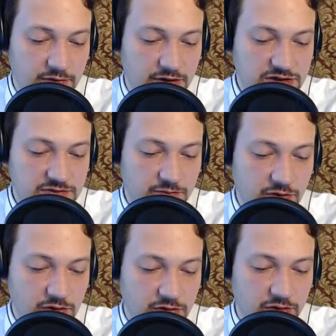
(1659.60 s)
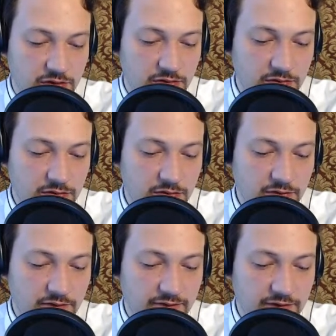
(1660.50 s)
smaller
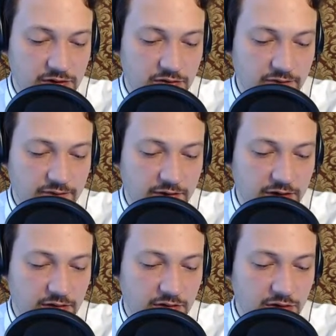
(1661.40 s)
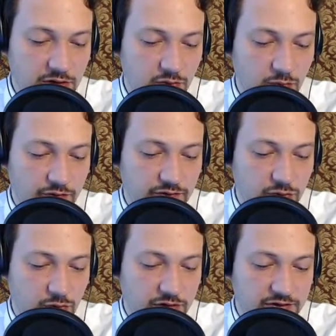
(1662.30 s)
video file with the
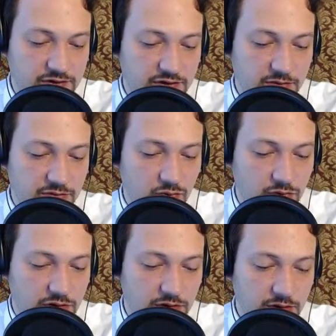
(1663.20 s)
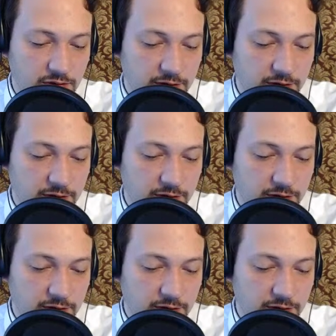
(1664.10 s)
quality number 1.